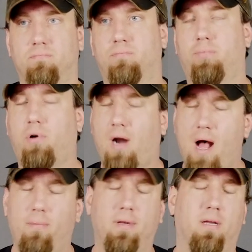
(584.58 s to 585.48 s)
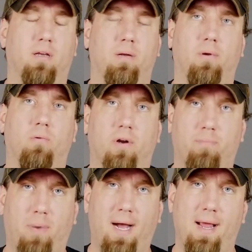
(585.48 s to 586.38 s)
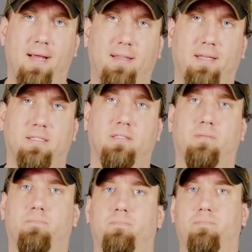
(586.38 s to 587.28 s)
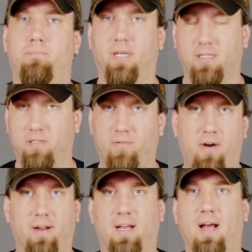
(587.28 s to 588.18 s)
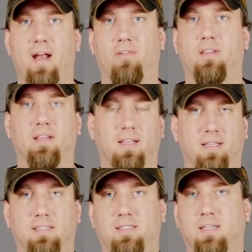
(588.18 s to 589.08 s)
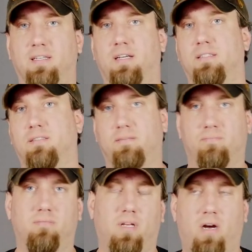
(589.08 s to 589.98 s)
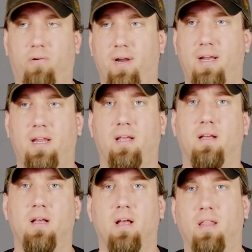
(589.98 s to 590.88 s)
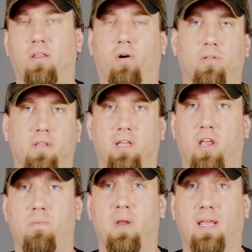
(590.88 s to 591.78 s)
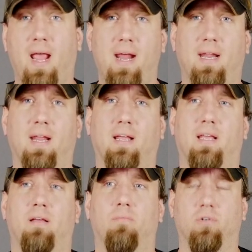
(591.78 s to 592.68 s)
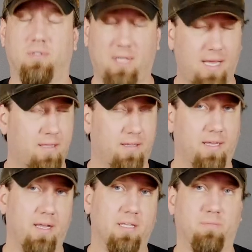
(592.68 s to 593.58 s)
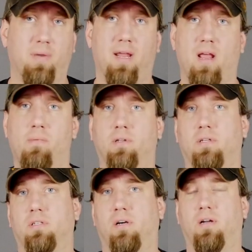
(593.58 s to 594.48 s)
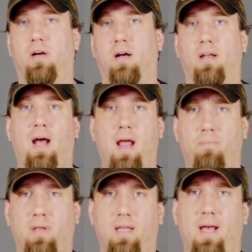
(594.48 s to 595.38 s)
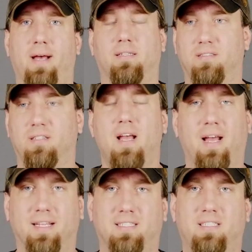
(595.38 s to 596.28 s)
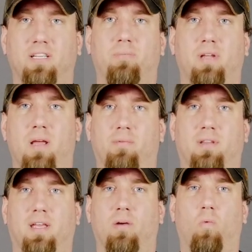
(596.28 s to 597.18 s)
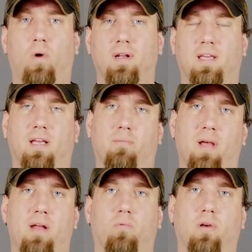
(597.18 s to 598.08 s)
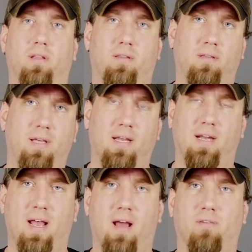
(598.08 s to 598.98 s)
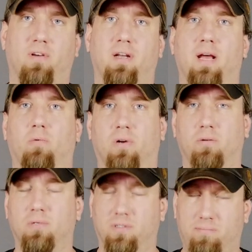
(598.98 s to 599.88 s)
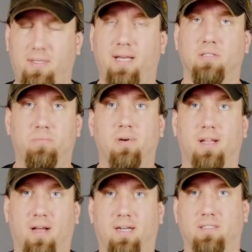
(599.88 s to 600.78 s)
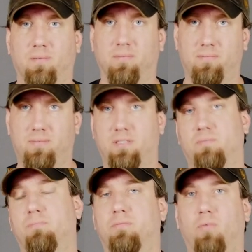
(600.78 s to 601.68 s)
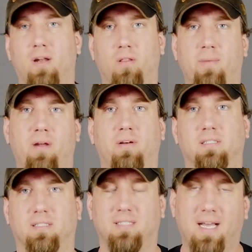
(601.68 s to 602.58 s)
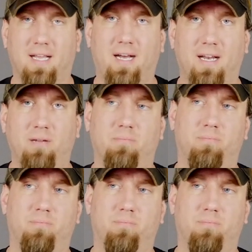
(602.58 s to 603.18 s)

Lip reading: probably not going to be worth buying this, because you've already got everything that this thing does already. the only thing you'd be gaining, most likely, is being able to turn on IPS and still be able to get 1 gig bandwidth in and out of your network, which that is pretty awesome. That's one of the main reasons I got it.